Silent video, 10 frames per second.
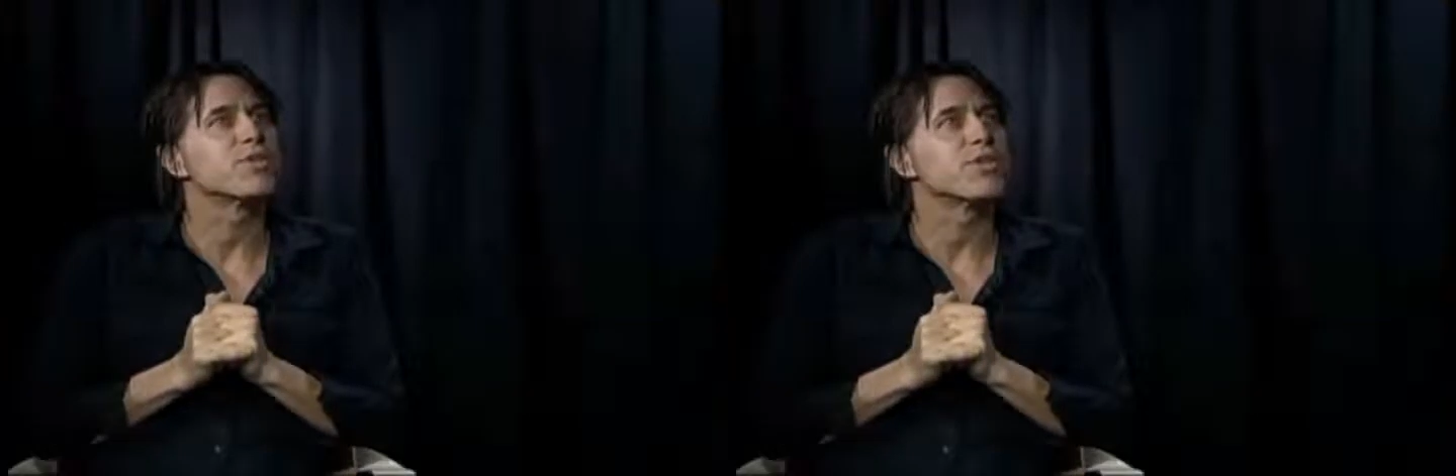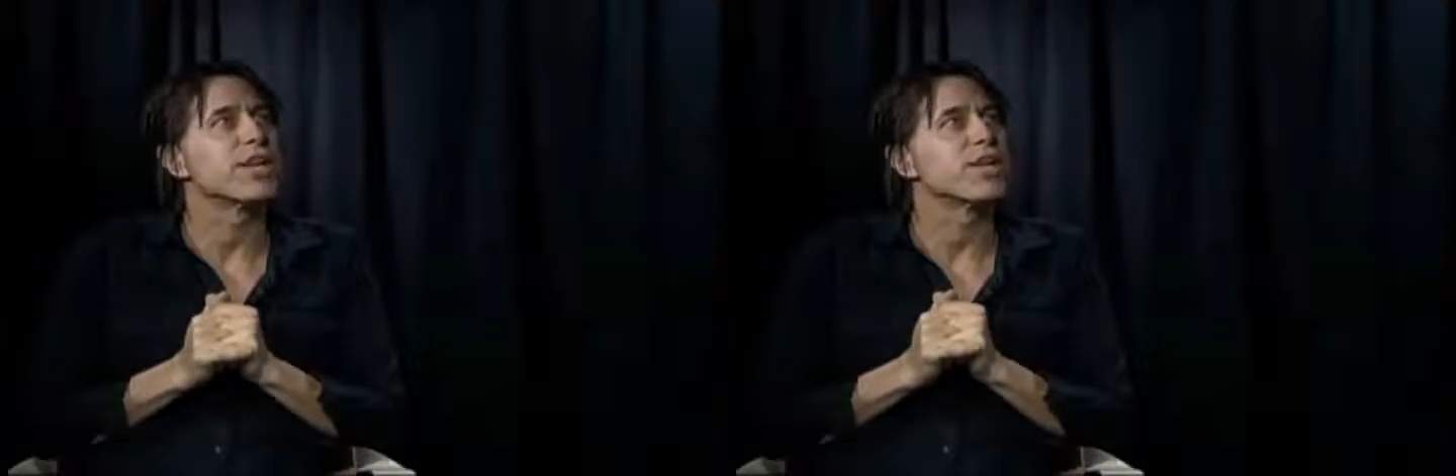
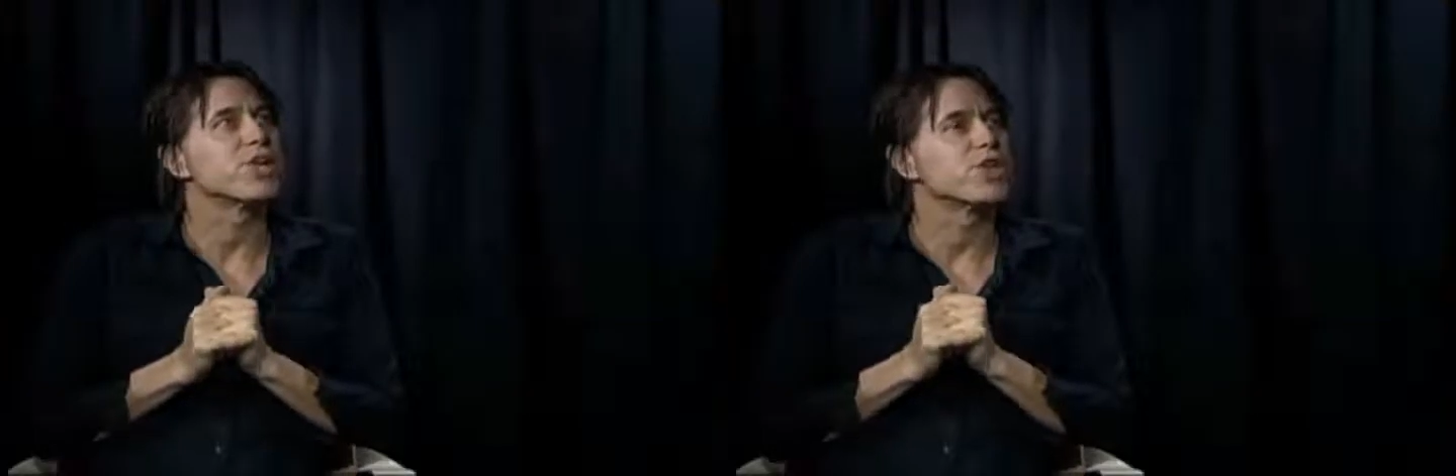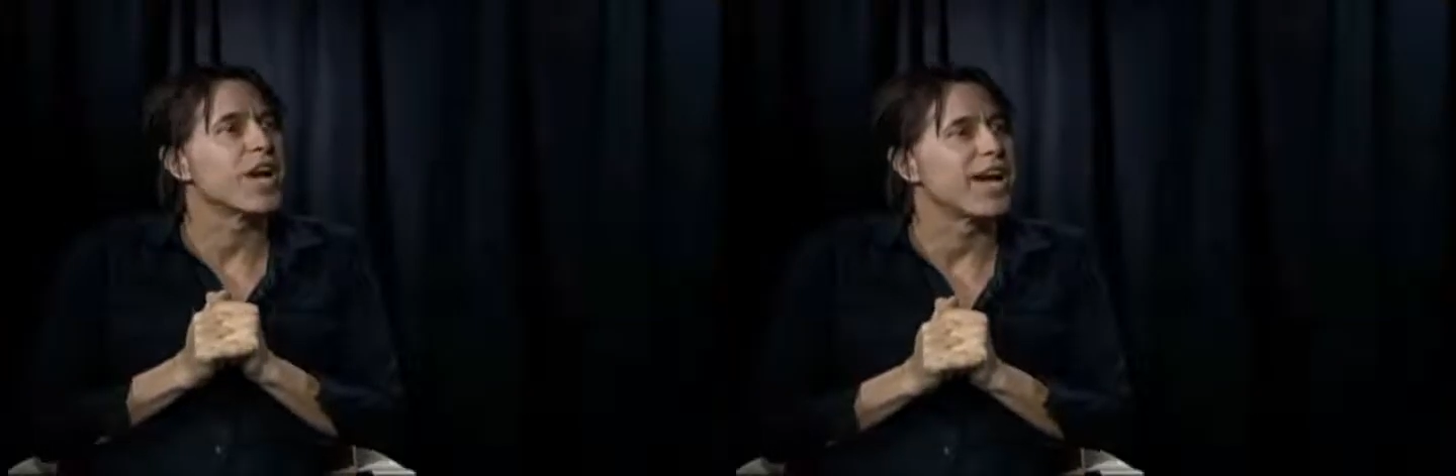with
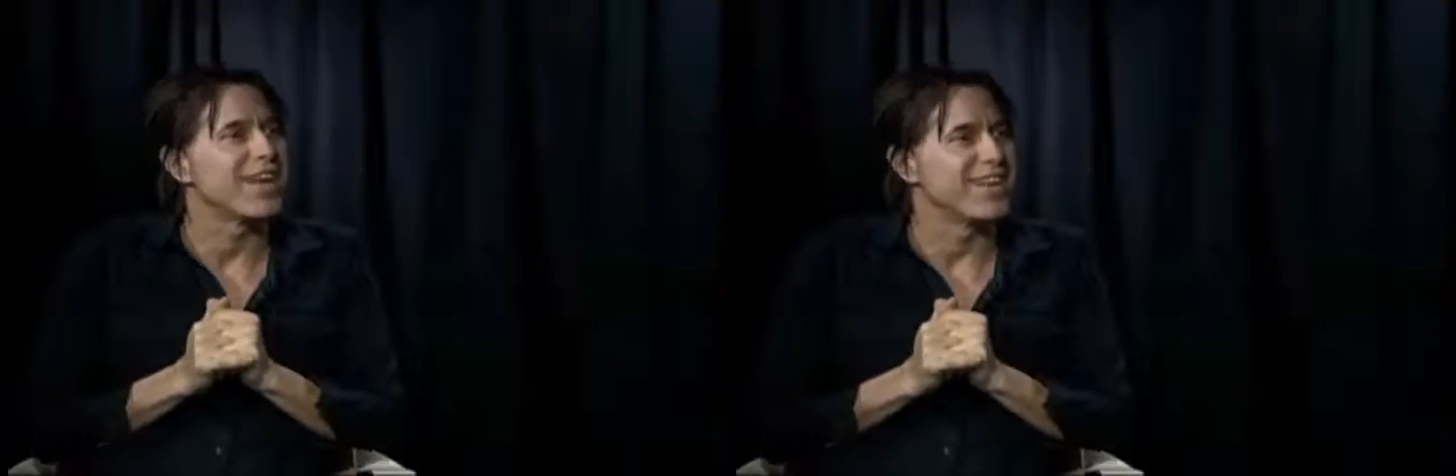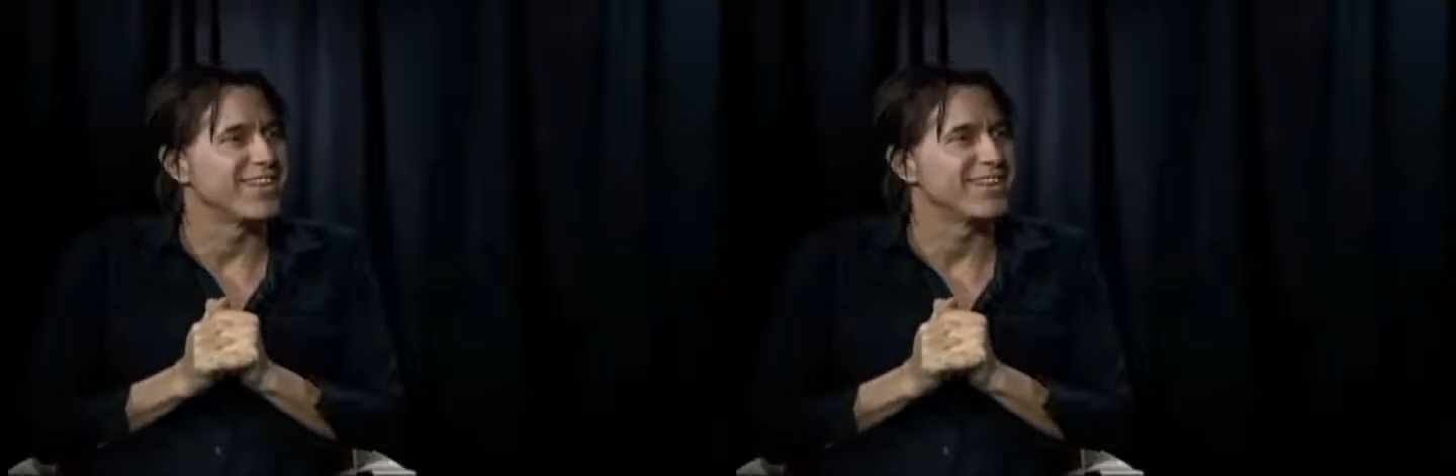
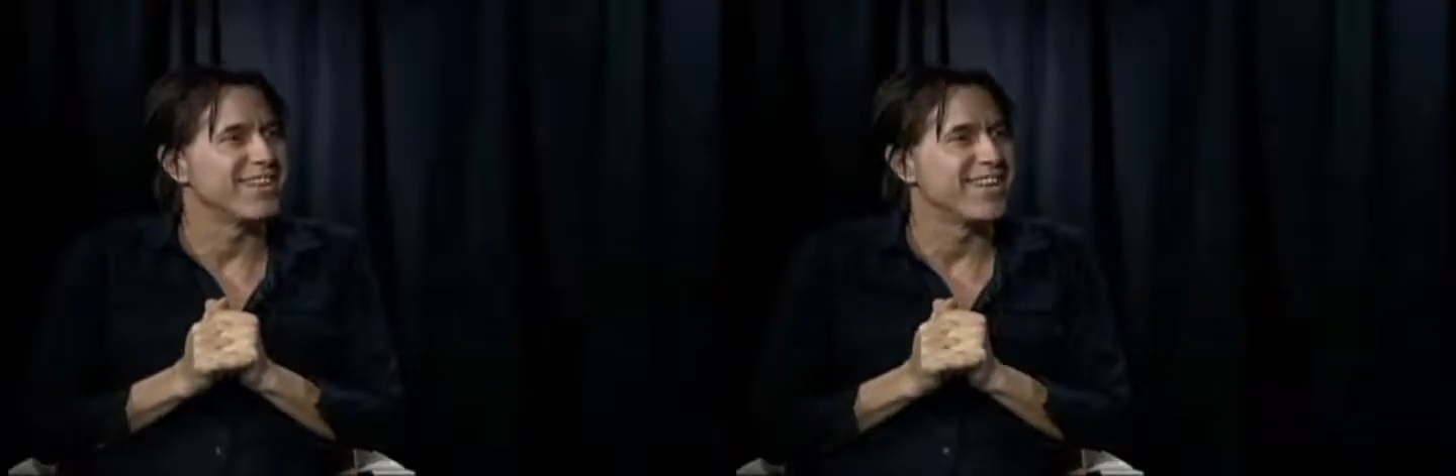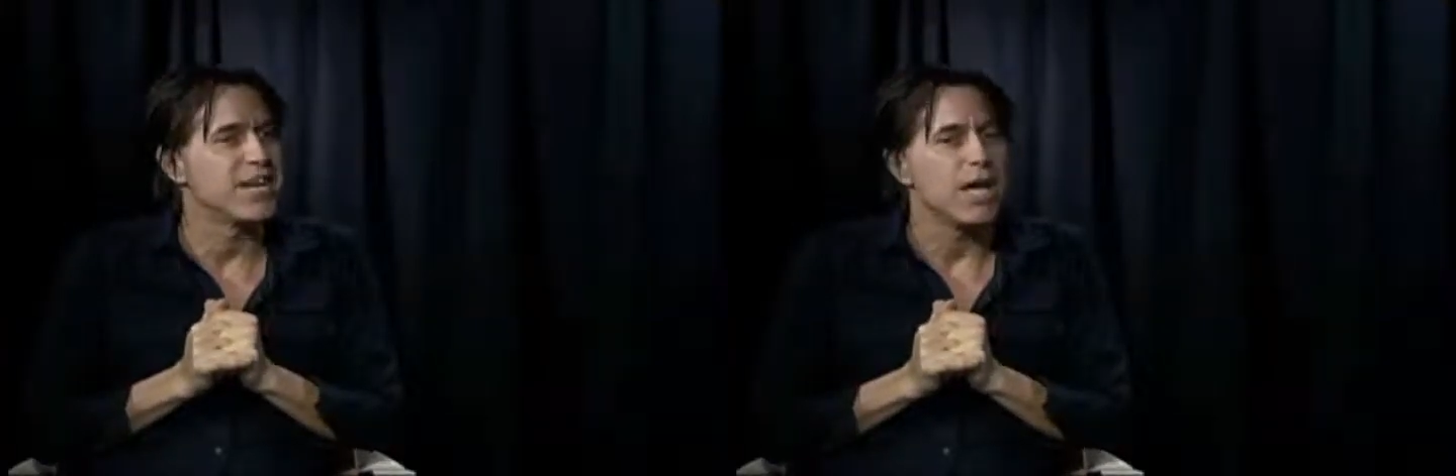China, right?